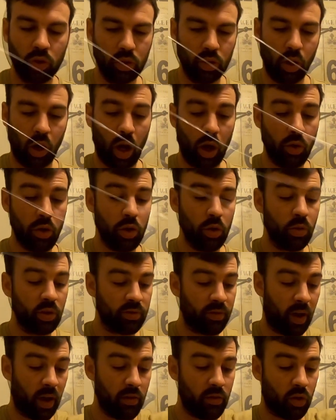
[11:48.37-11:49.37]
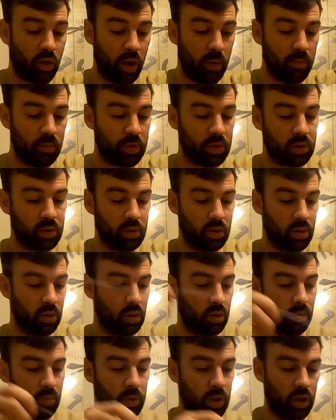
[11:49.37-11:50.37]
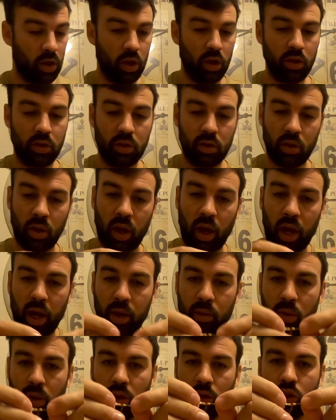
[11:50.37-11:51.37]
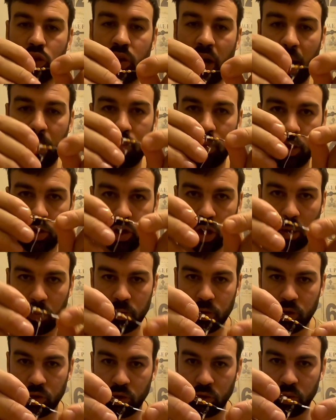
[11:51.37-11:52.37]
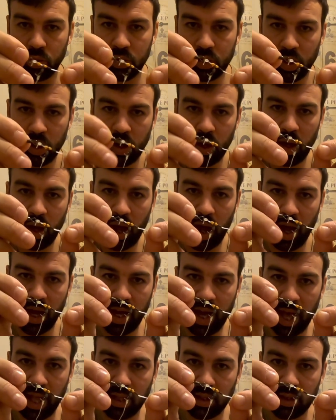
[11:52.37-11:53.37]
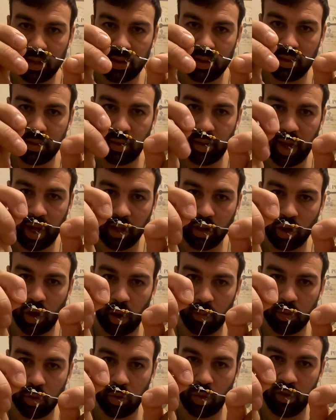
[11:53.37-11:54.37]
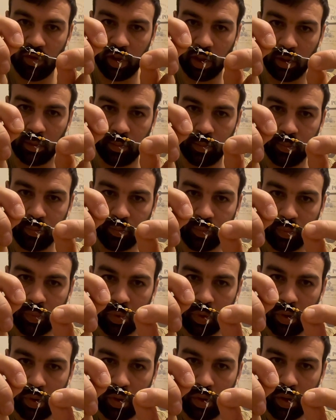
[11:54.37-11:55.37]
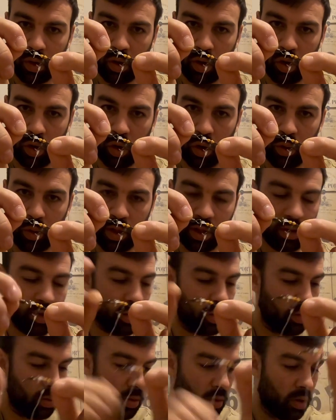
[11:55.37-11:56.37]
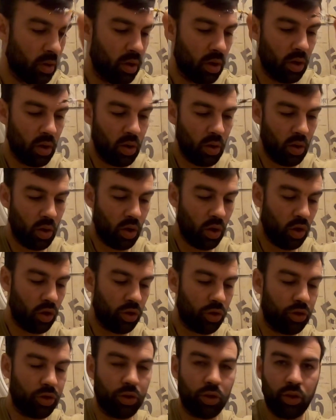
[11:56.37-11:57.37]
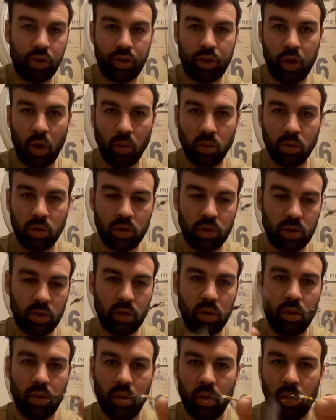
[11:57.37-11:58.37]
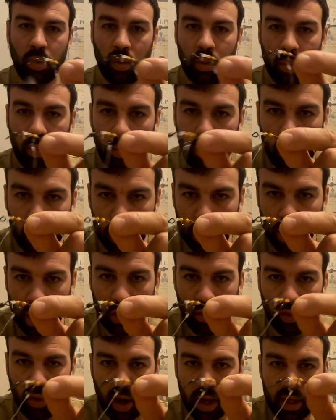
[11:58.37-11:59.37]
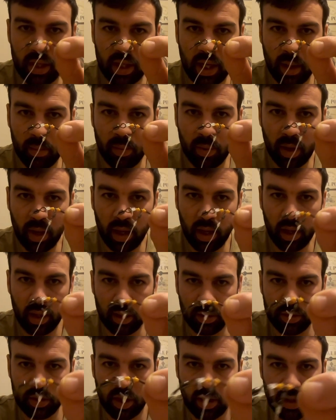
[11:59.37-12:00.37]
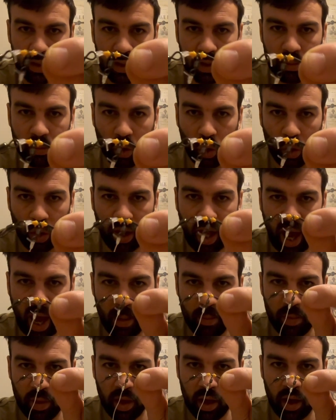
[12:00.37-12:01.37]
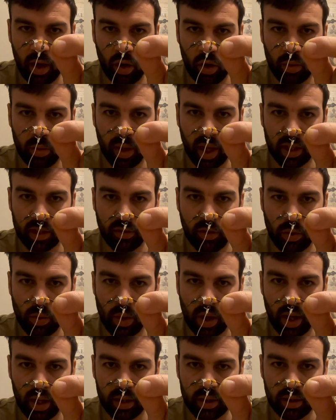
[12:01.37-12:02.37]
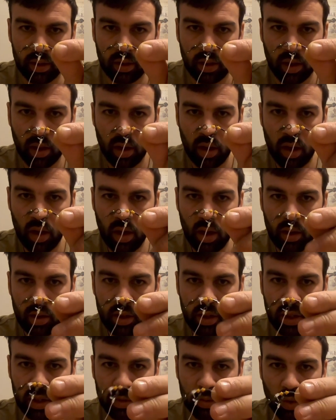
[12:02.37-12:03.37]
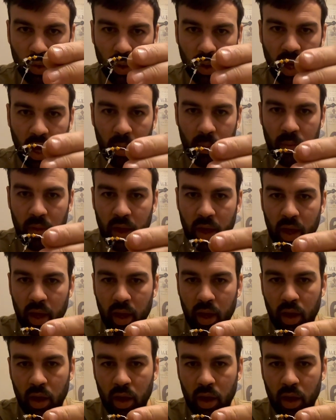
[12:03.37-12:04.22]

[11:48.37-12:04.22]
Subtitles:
I only use 5 crimps because I will trap the top snood against that top swivel. Always do. Don't push it right up. See a small gap there, hope that's focused. See a small gap there?